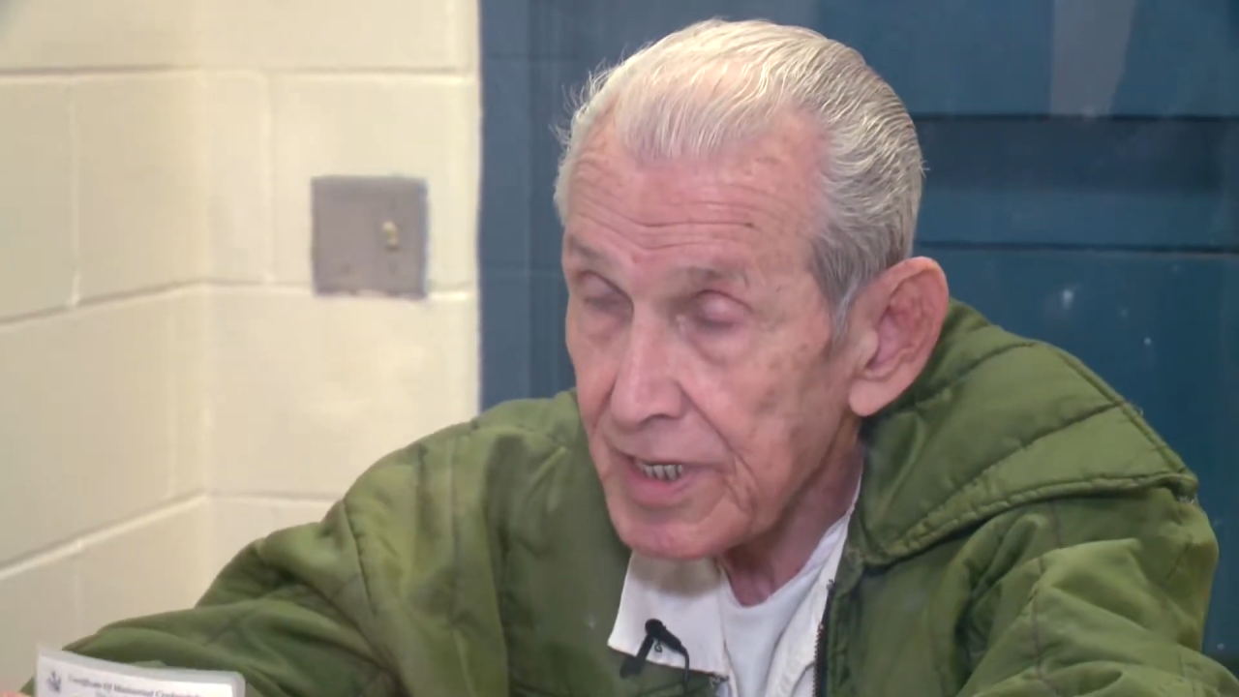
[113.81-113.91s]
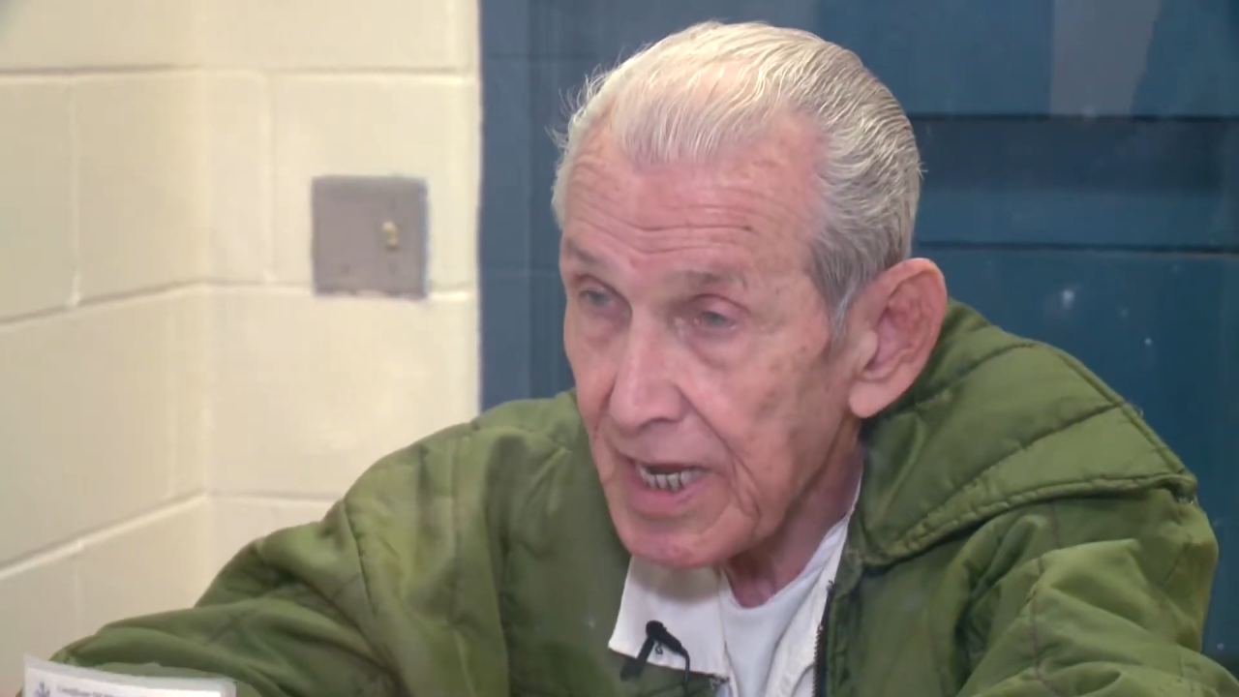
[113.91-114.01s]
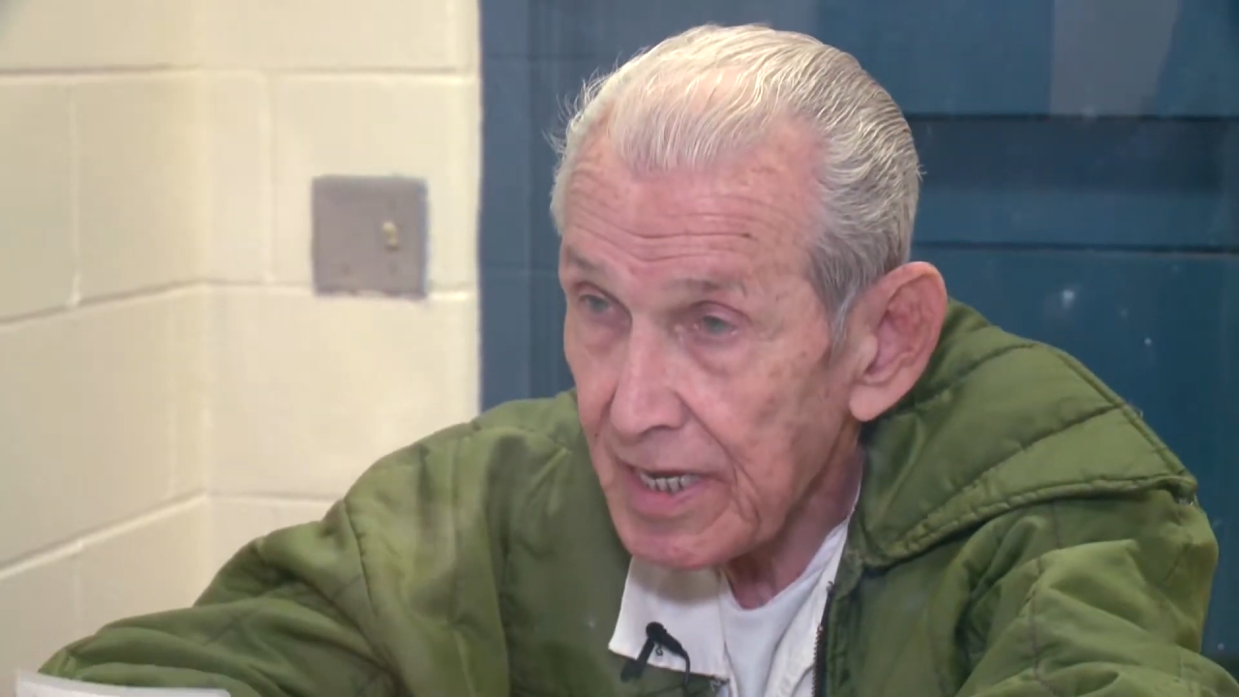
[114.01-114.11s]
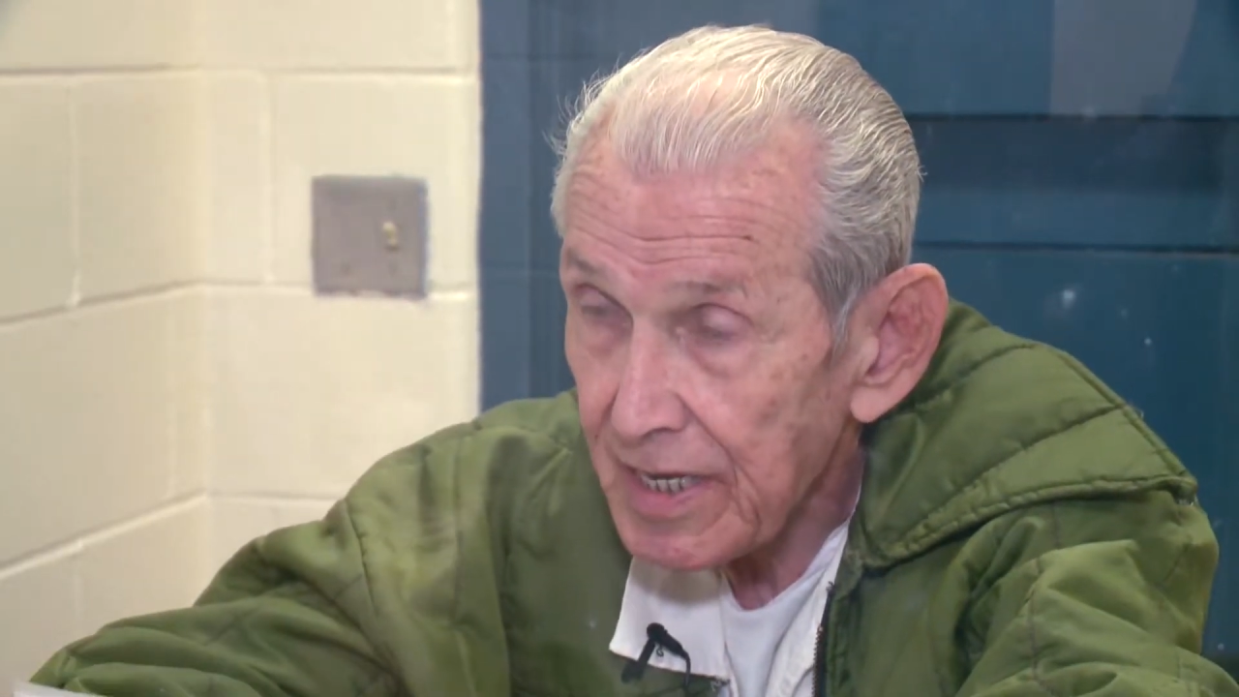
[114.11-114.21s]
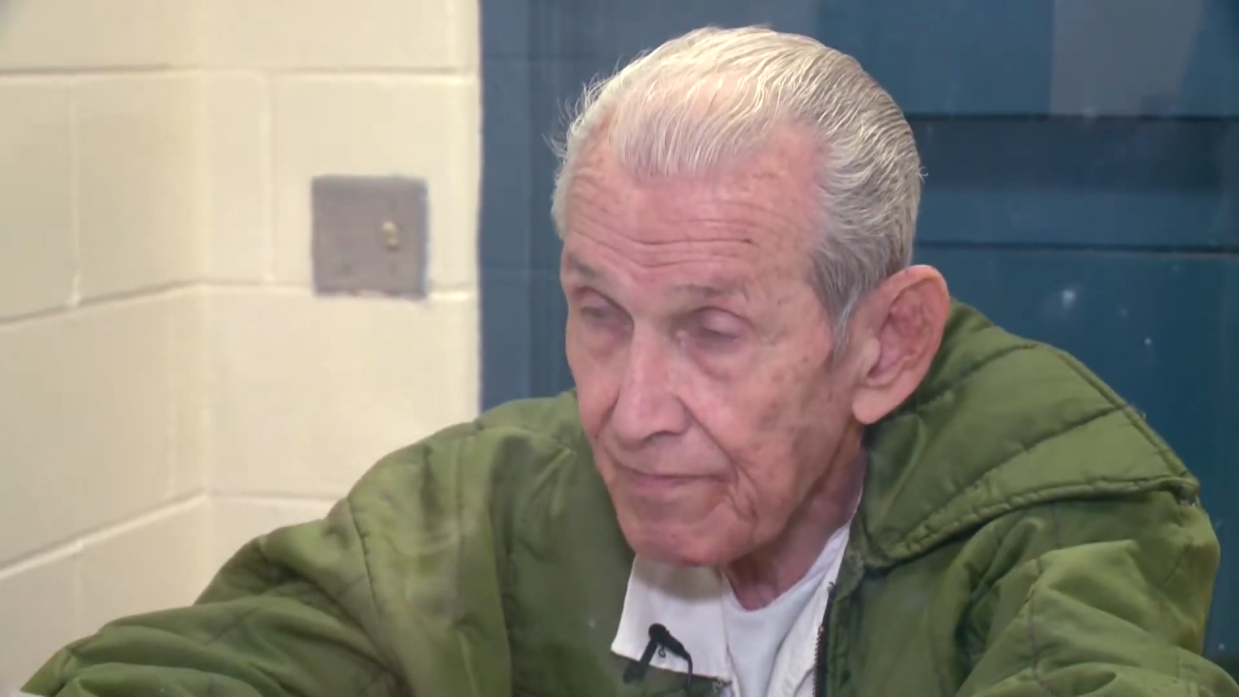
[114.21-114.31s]

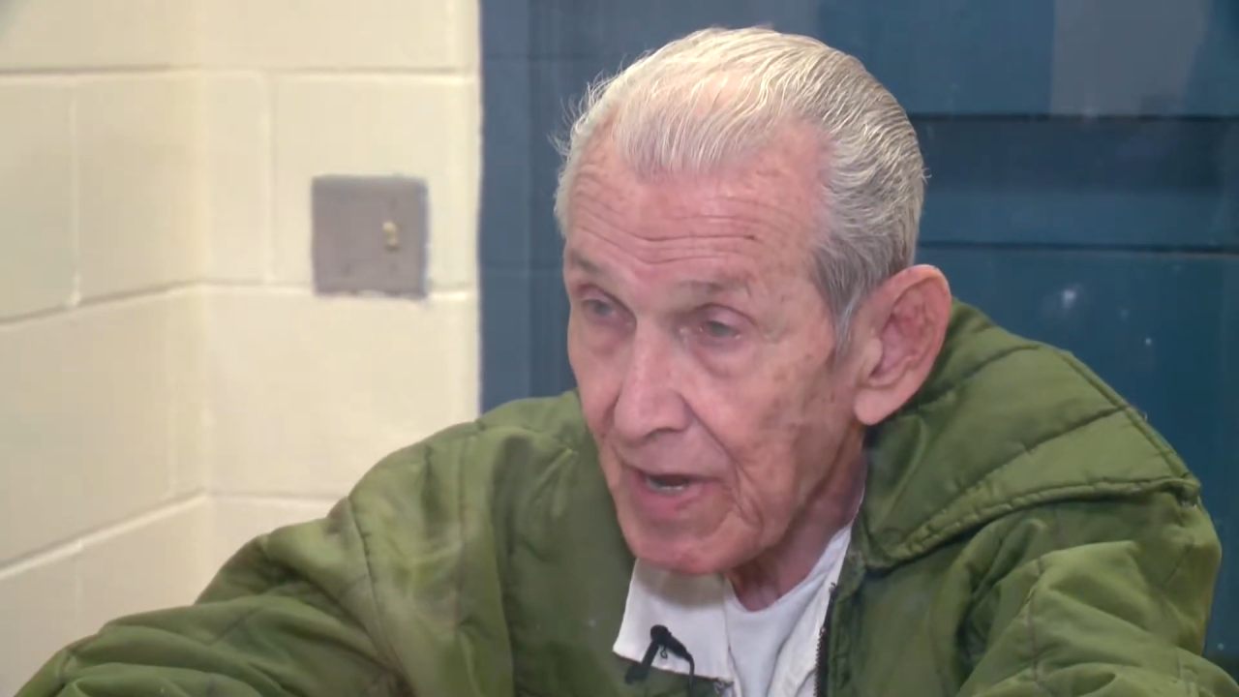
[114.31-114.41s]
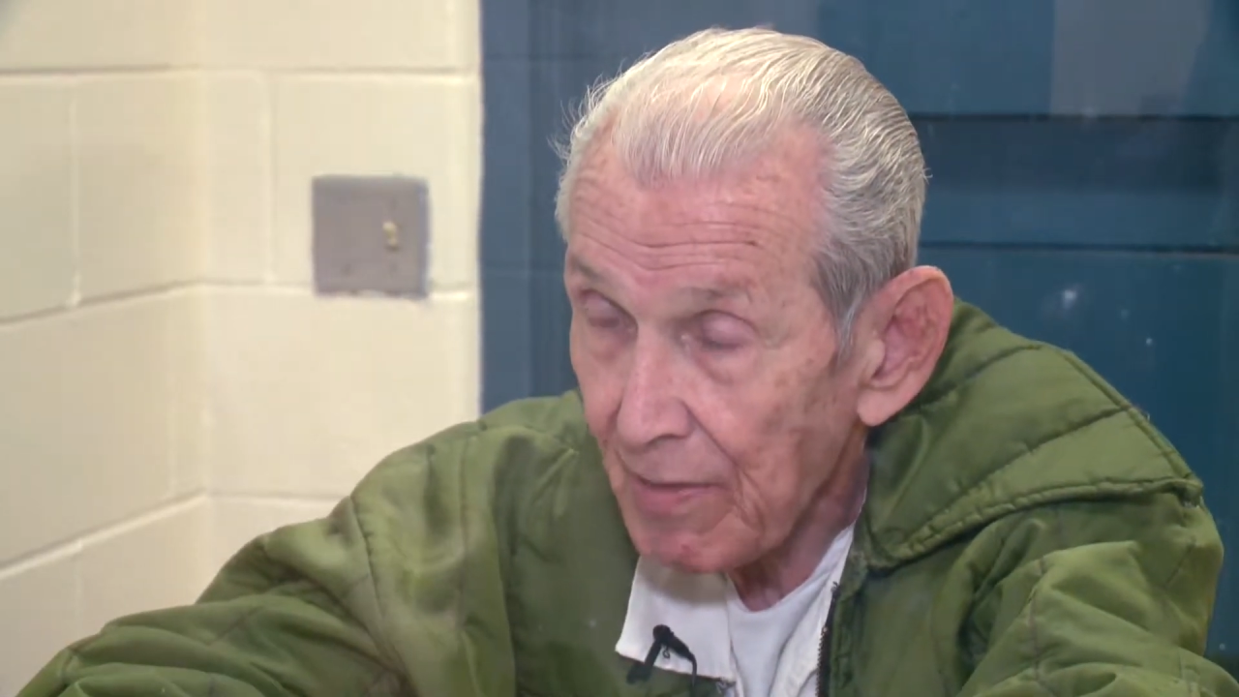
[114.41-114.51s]
that if I